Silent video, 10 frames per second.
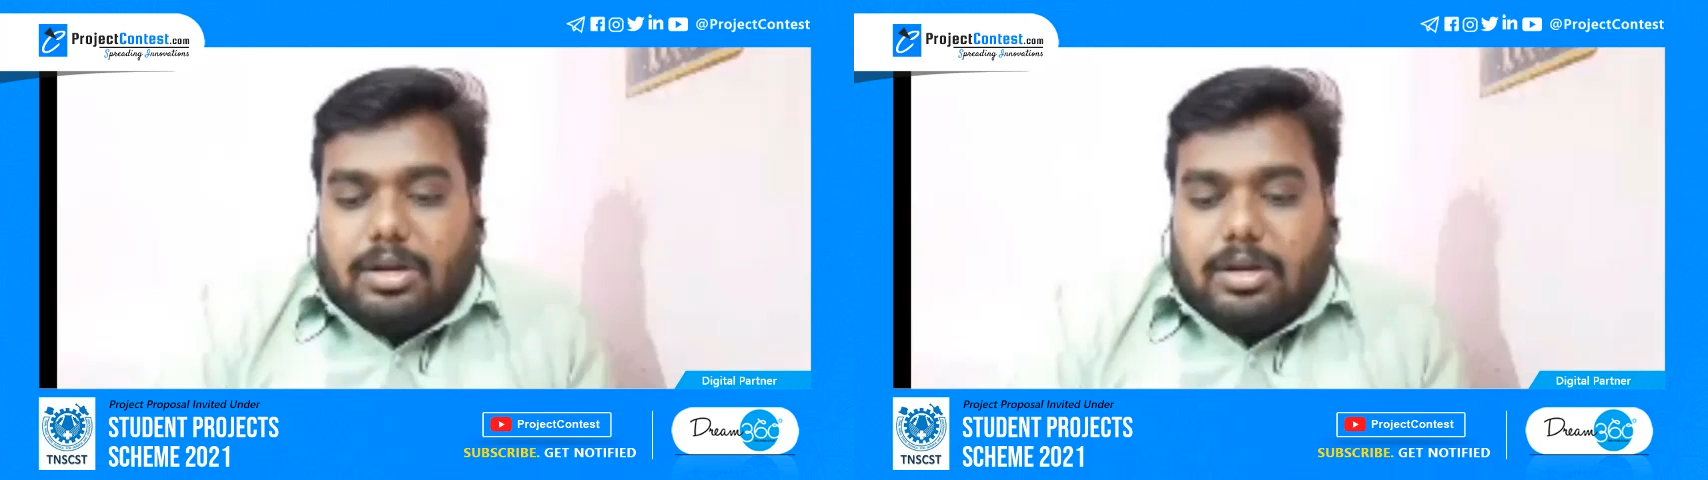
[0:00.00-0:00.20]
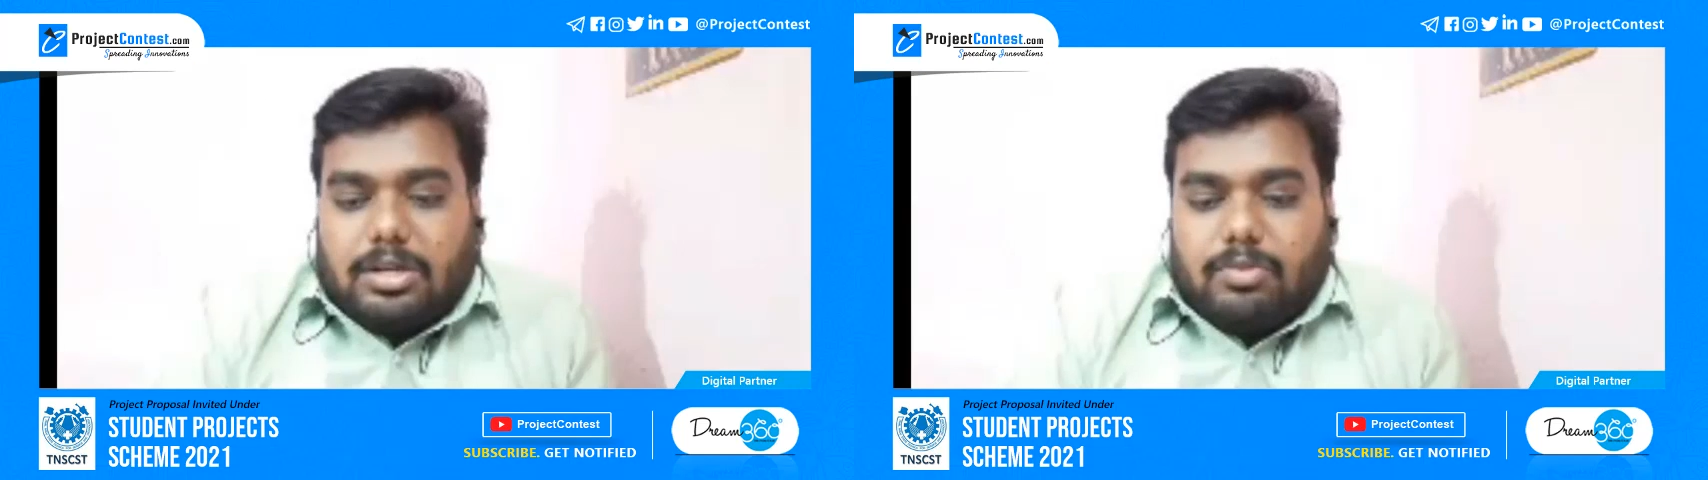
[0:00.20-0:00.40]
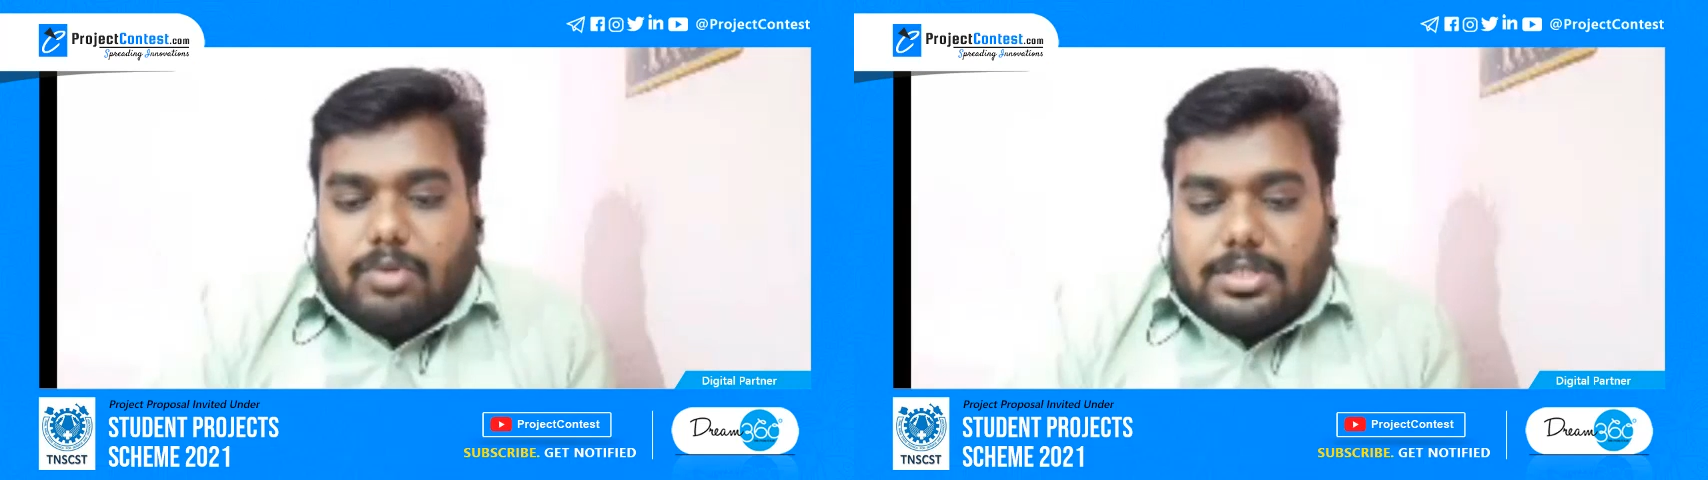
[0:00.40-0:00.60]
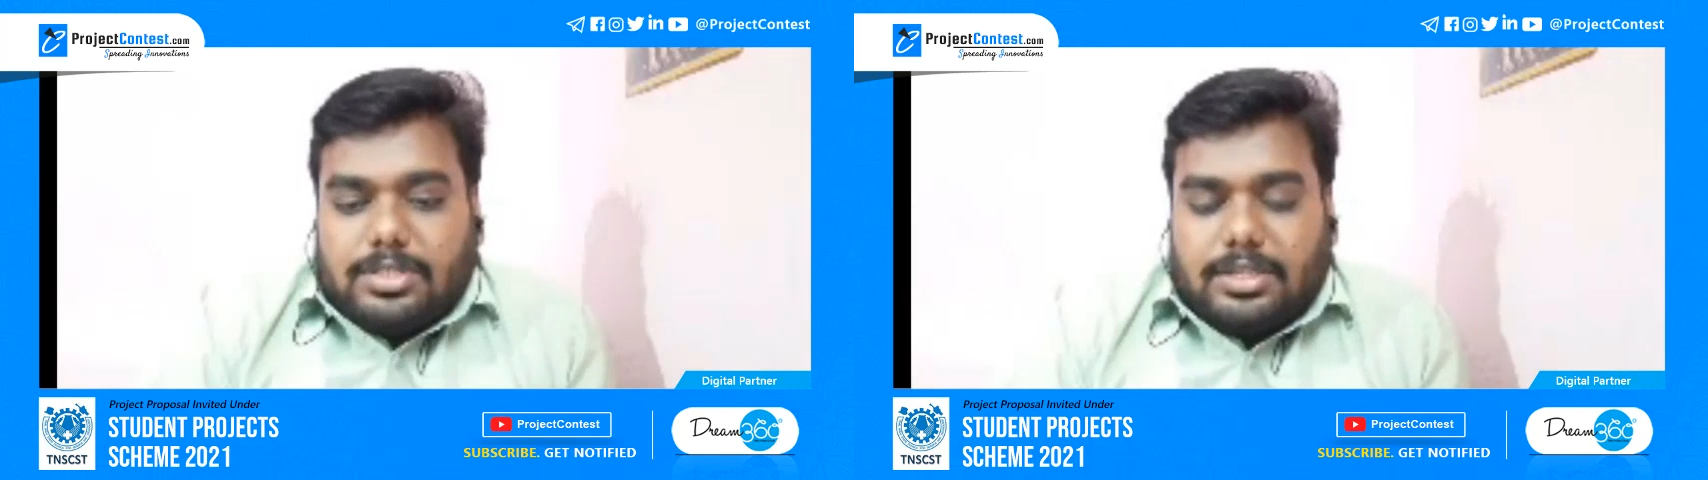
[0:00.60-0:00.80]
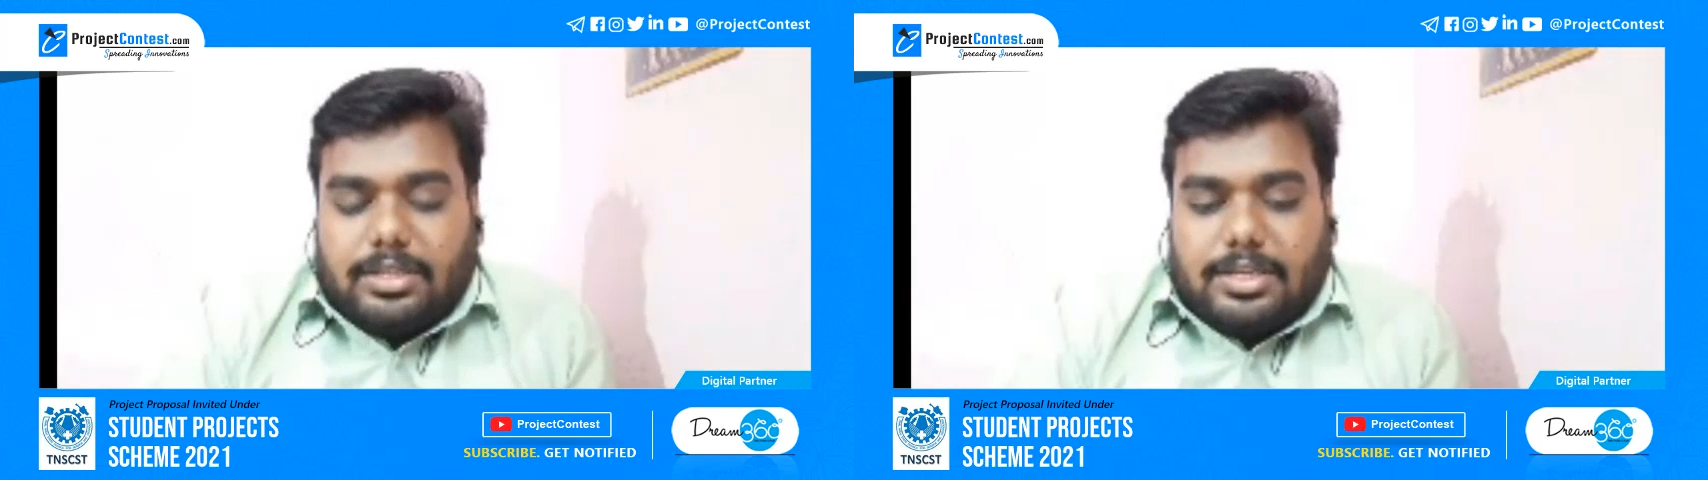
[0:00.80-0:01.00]
a lot of
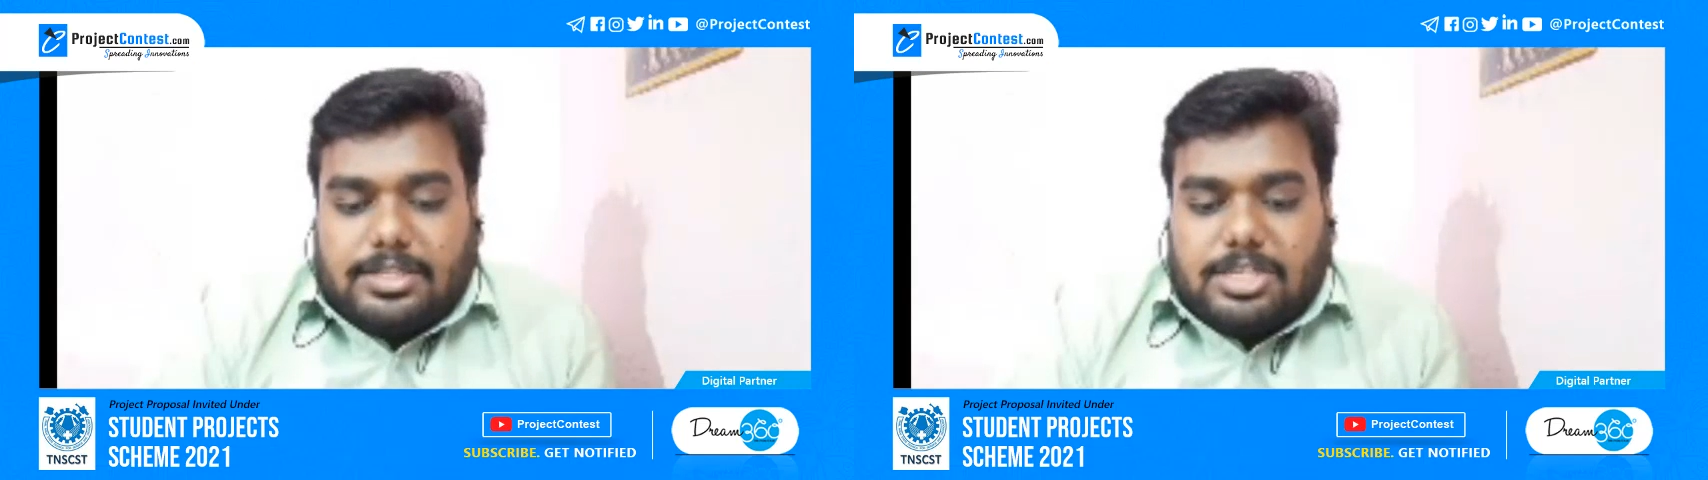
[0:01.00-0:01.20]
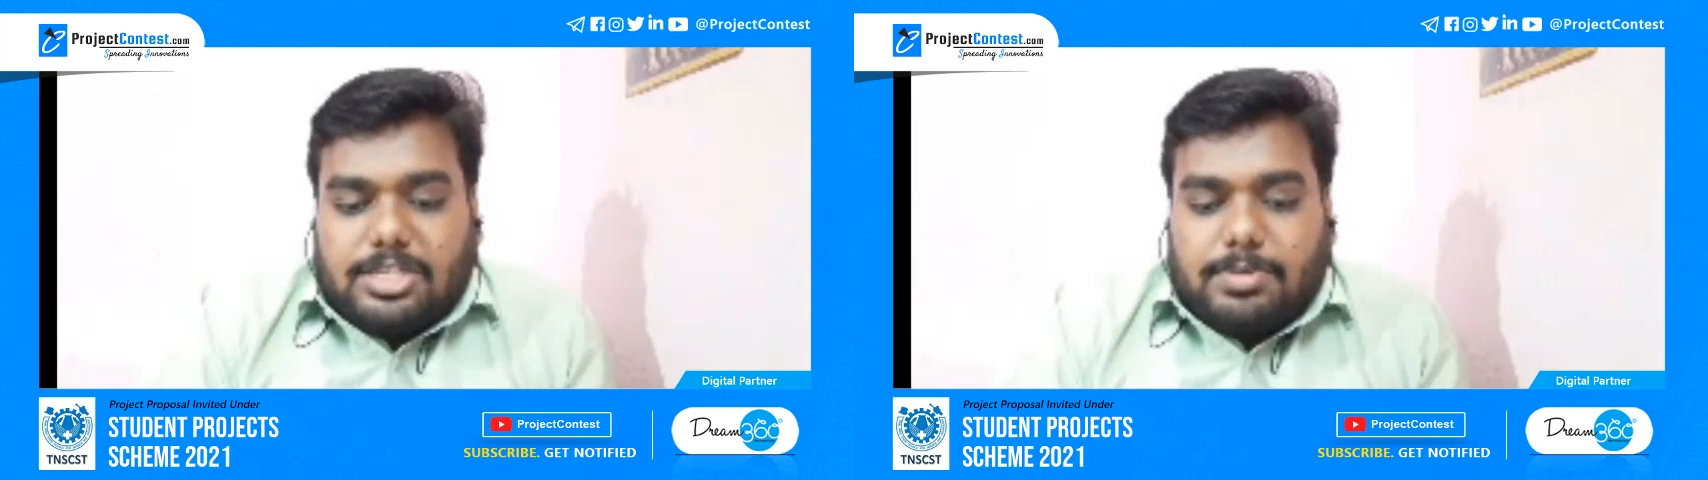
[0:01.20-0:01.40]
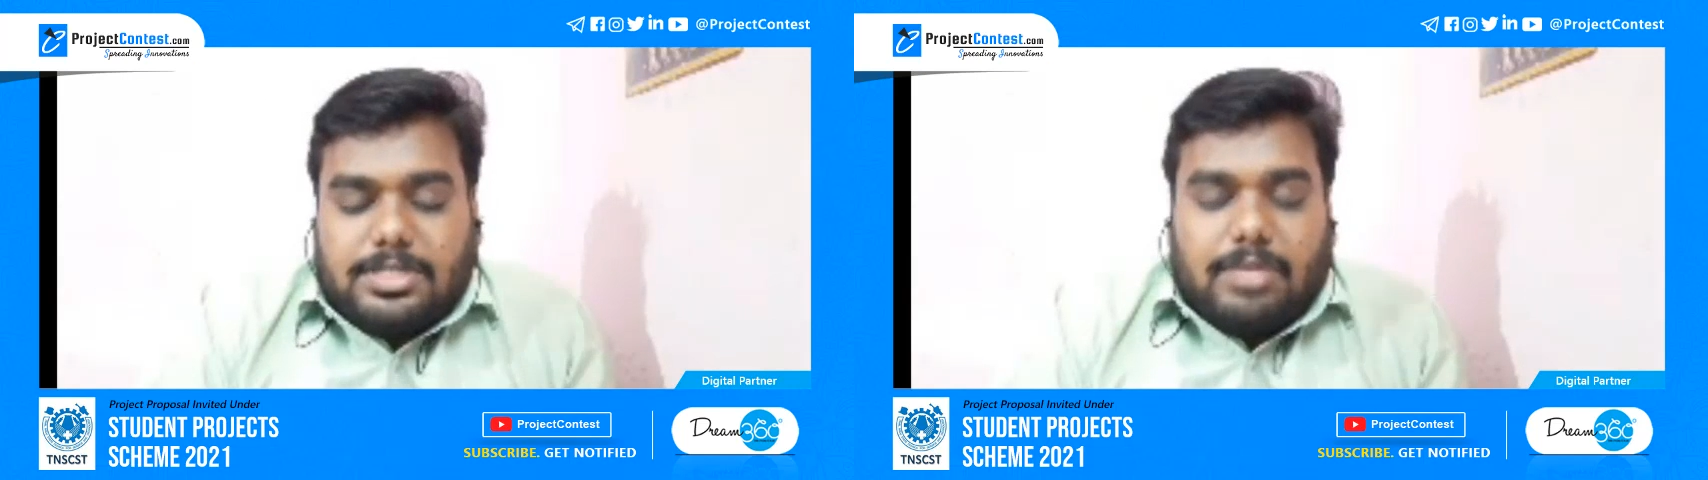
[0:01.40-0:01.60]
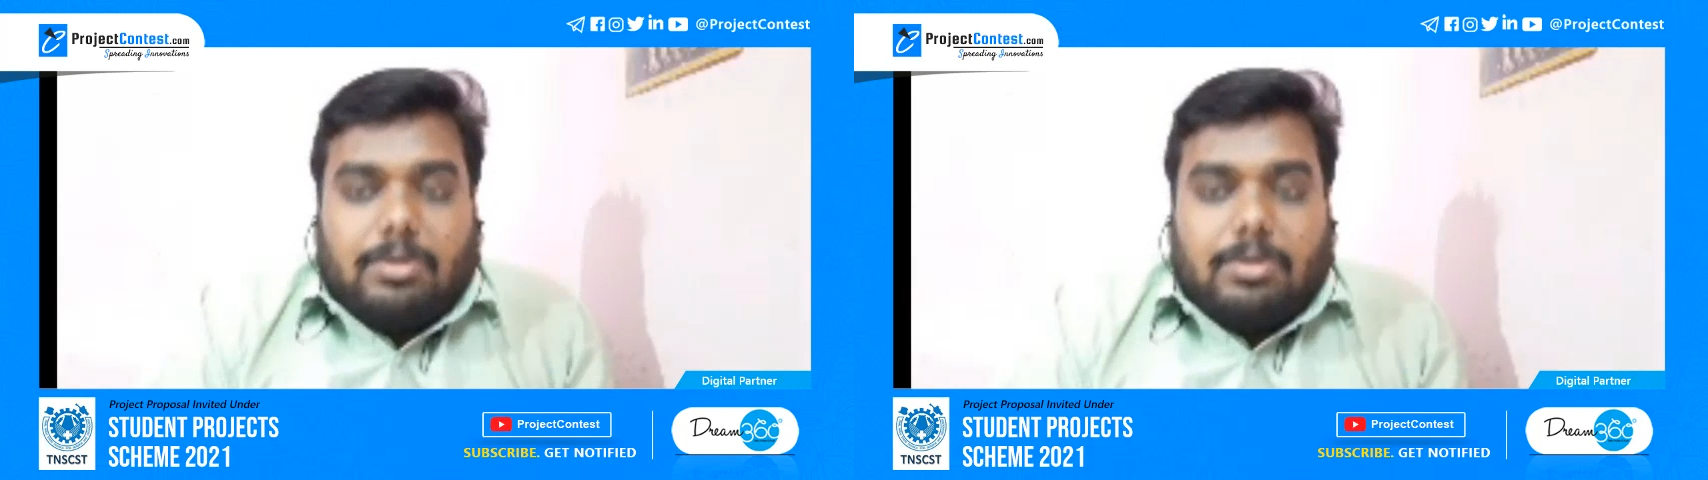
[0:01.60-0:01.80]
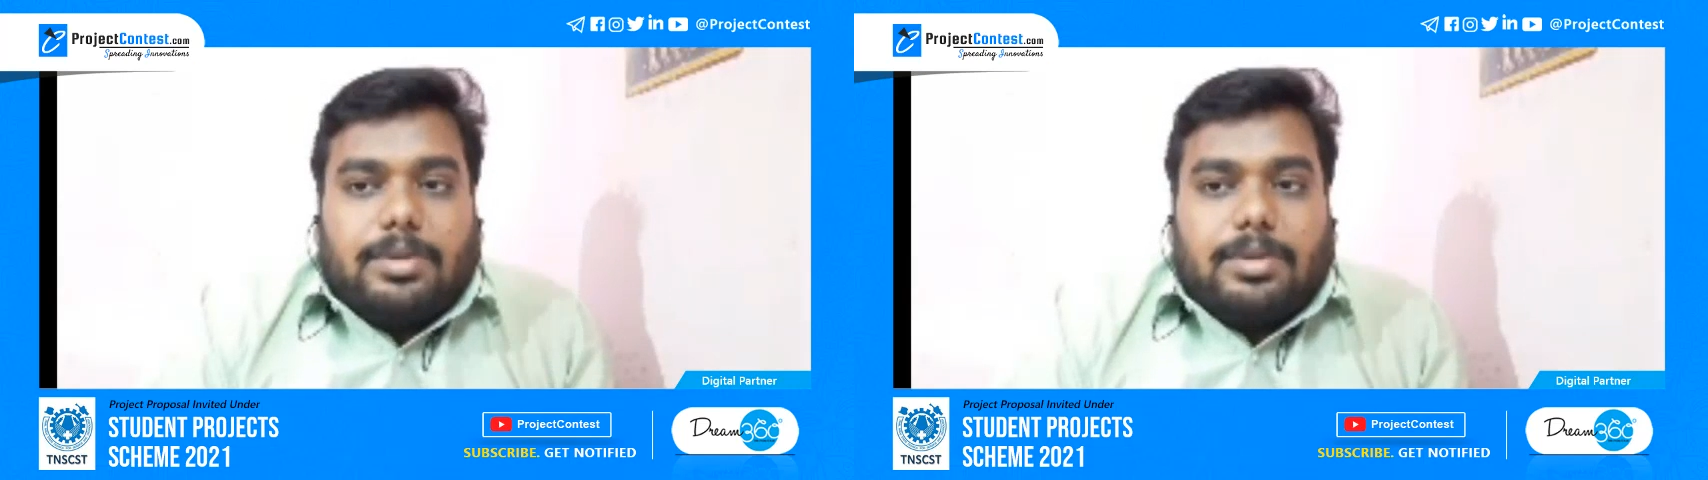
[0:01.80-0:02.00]
works in the research-based
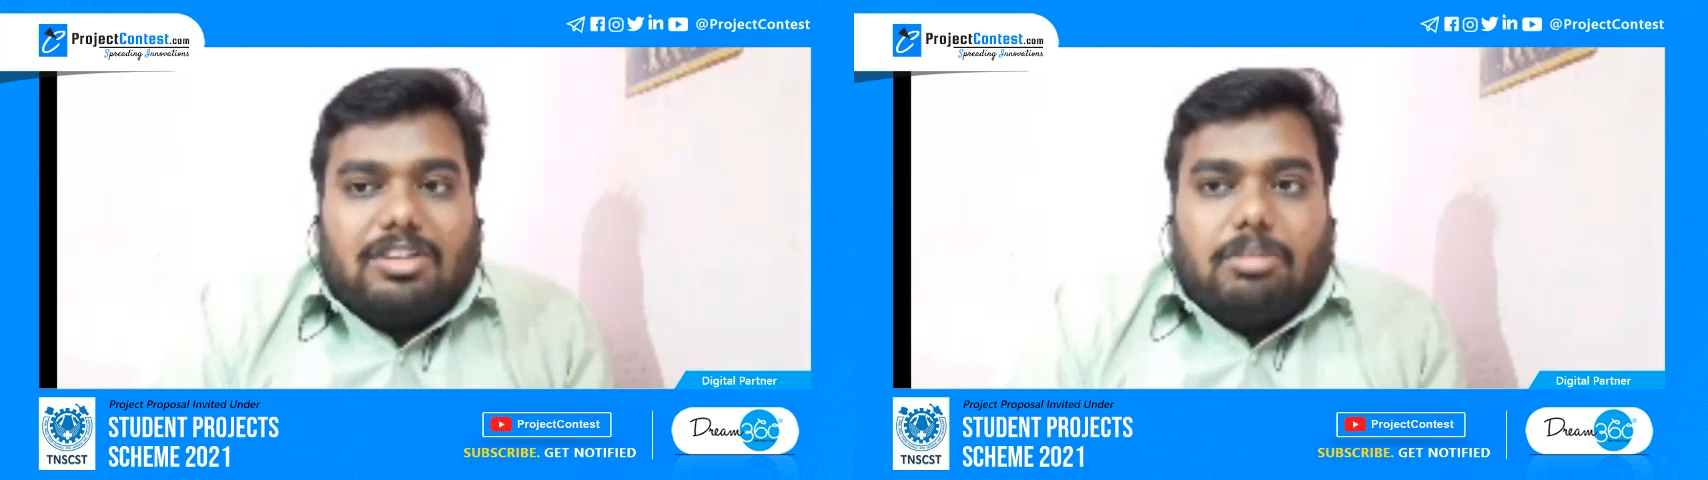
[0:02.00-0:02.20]
development.